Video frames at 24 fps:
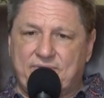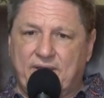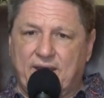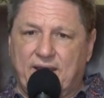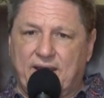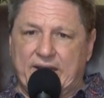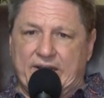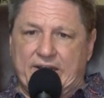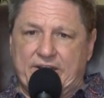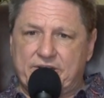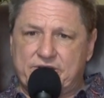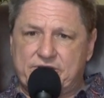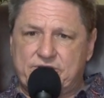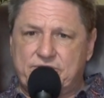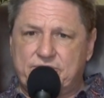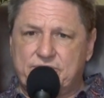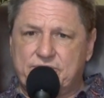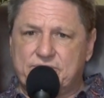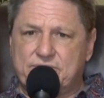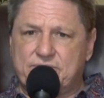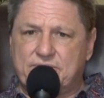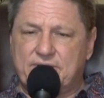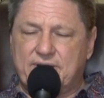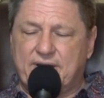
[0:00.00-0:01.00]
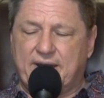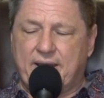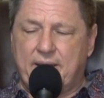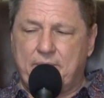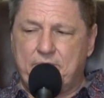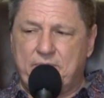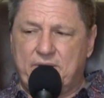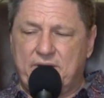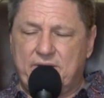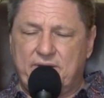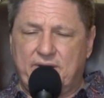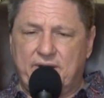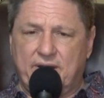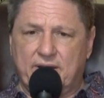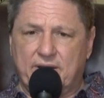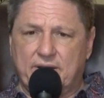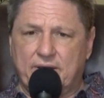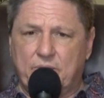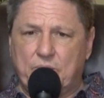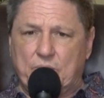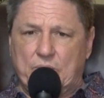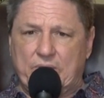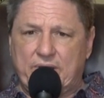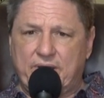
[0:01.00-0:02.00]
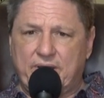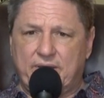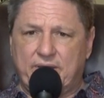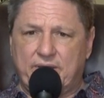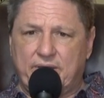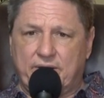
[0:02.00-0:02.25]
got issues that I've been dealing with